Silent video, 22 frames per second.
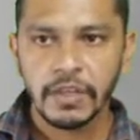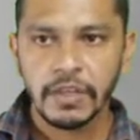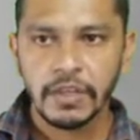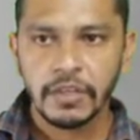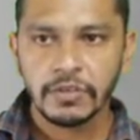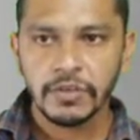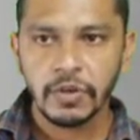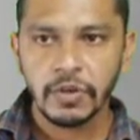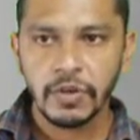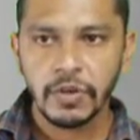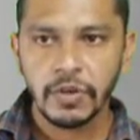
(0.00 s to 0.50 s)

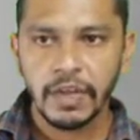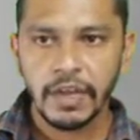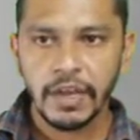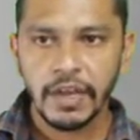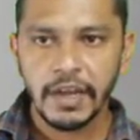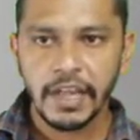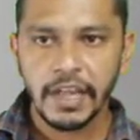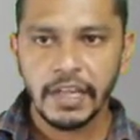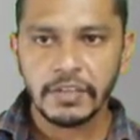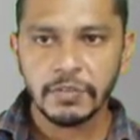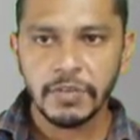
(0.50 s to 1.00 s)
So
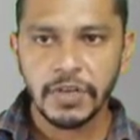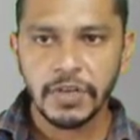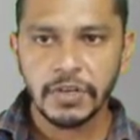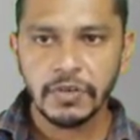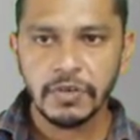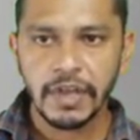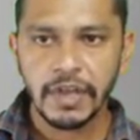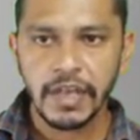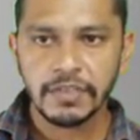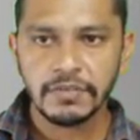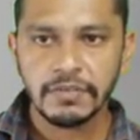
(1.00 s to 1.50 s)
a dash
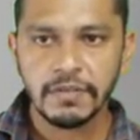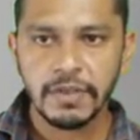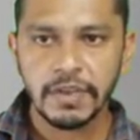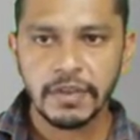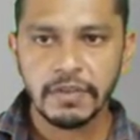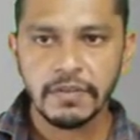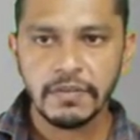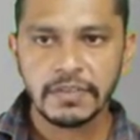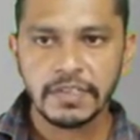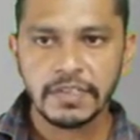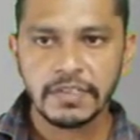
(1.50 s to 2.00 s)
b2 dash will
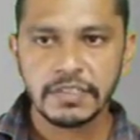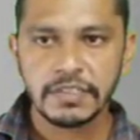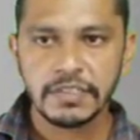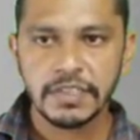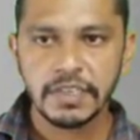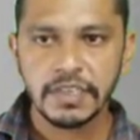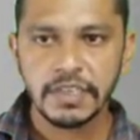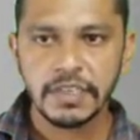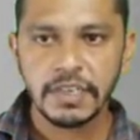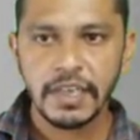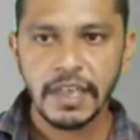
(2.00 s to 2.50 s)
give us
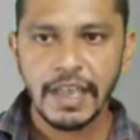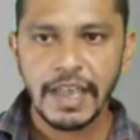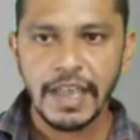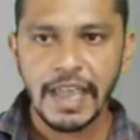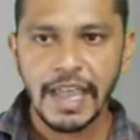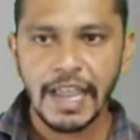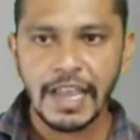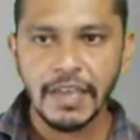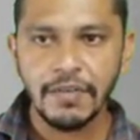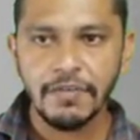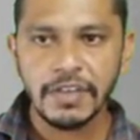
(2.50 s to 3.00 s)
the
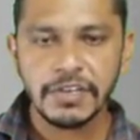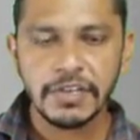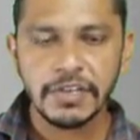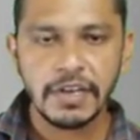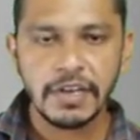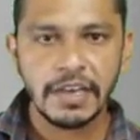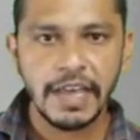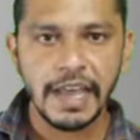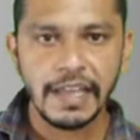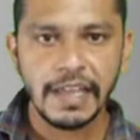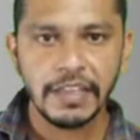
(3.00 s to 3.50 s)

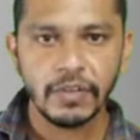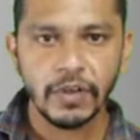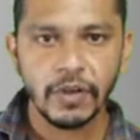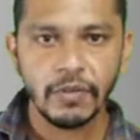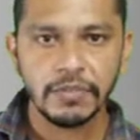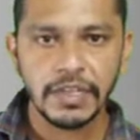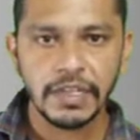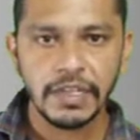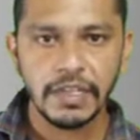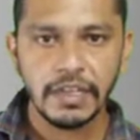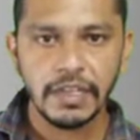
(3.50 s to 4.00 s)
elevation length
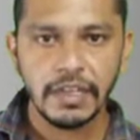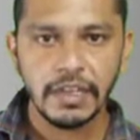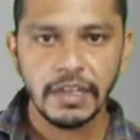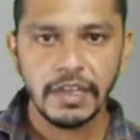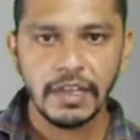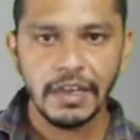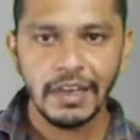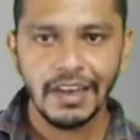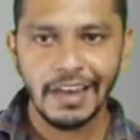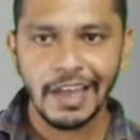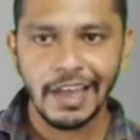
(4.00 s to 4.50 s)
of the
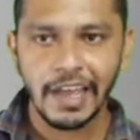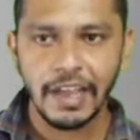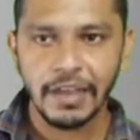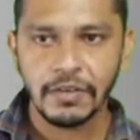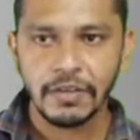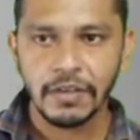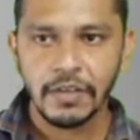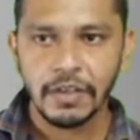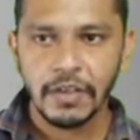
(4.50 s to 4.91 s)
line.